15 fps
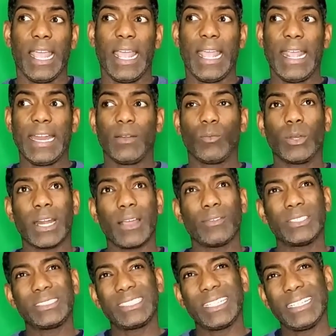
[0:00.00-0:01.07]
And what I
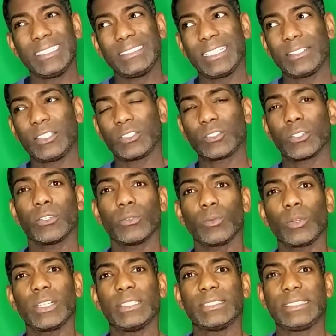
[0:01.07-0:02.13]
would say is that the third
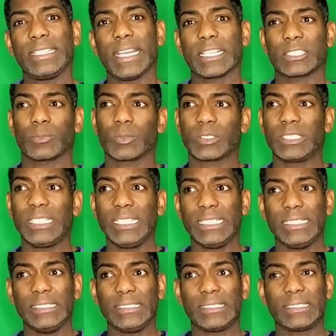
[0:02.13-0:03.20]
one is the
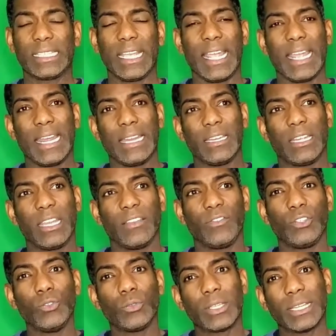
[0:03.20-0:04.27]
expertise. And
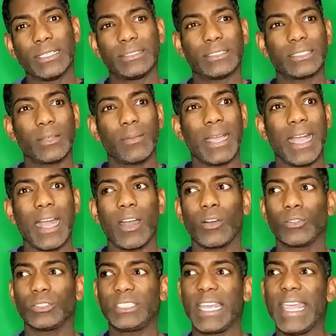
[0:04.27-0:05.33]
if you can
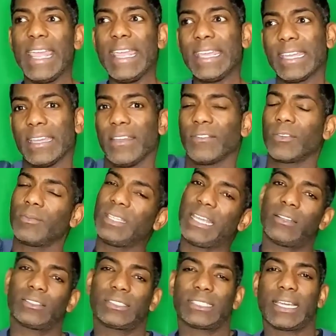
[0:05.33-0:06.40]
somehow take from the
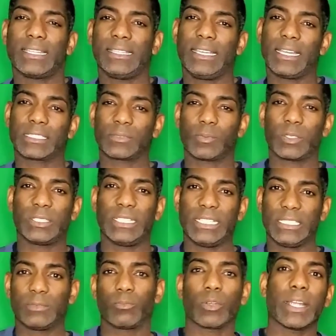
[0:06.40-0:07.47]
outside the
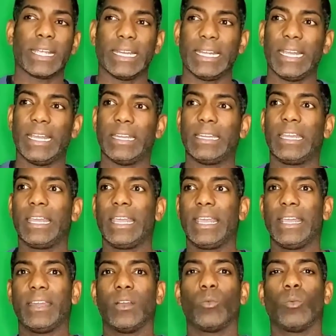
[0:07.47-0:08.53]
expertise, bring it
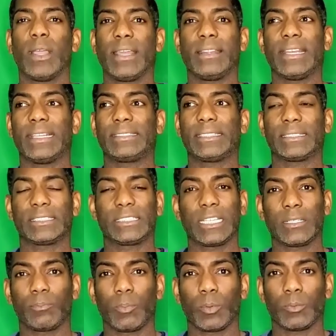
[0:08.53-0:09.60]
in a way that's
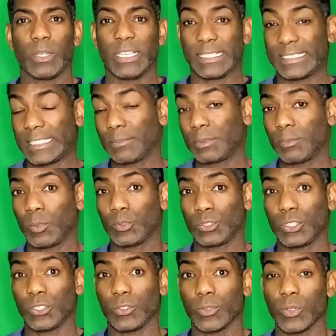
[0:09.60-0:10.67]
acceptable
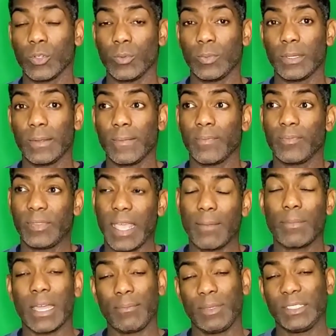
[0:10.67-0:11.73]
to the group, that
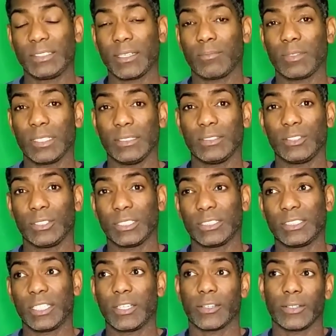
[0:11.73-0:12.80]
might be something to
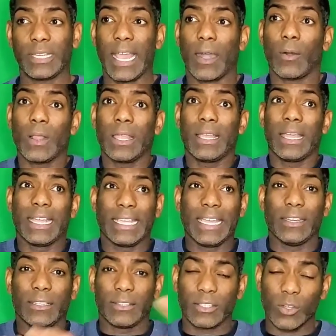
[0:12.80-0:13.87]
consider. Now,
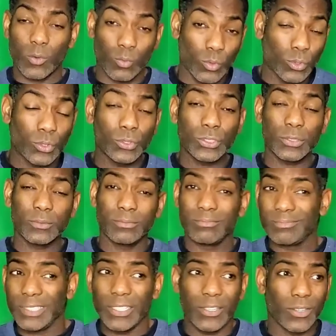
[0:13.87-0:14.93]
again, there are rules
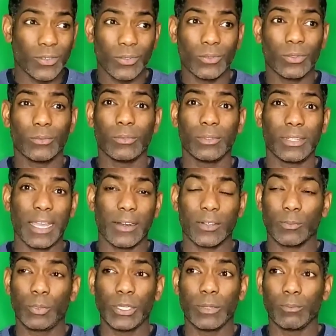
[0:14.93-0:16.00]
and, you know, that
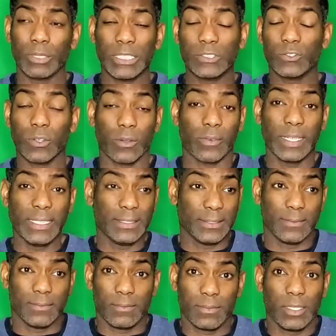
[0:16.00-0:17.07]
are put in place for a
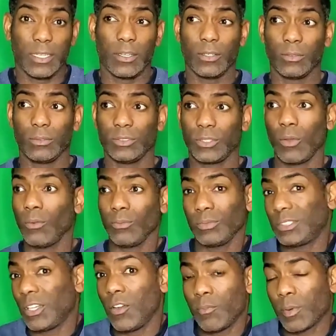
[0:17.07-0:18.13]
reason. You know, don't
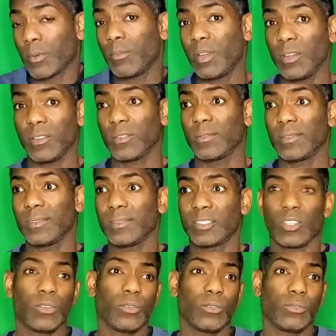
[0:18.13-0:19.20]
self-promote.
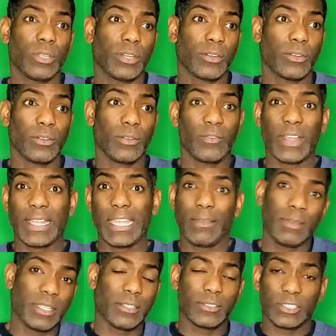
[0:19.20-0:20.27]
So, you know, if I
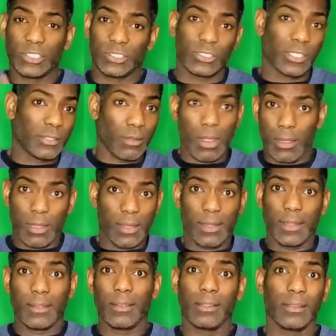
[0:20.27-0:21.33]
came in there and just
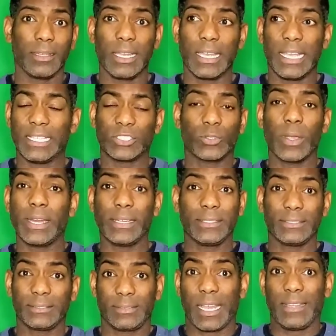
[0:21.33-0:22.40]
started, as great
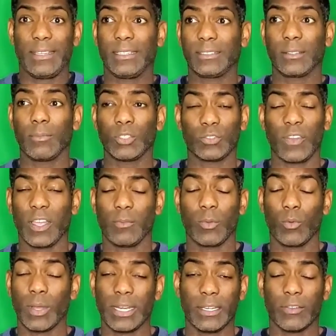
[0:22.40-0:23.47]
as I think the most
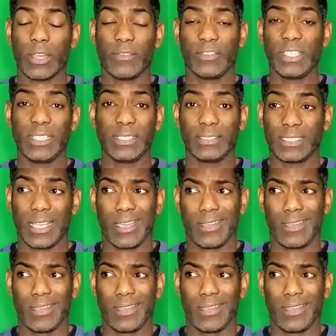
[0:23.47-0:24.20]
valuable wedding gift is,